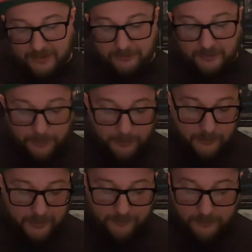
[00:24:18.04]
I attempted to
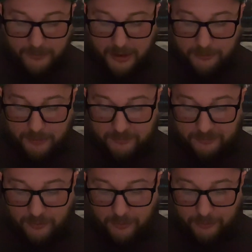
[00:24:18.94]
pull away from the man, but he
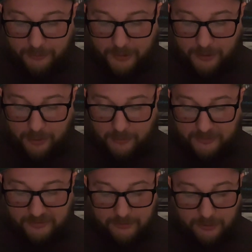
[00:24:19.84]
was still holding my
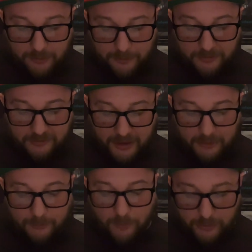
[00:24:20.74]
arm and seemed to grip it
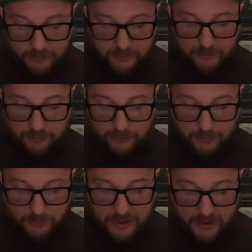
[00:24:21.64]
tighter more than
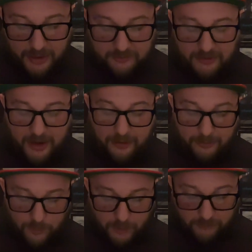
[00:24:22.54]
usual
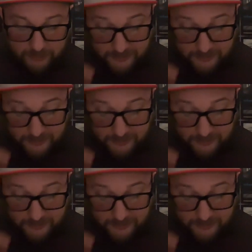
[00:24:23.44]
and the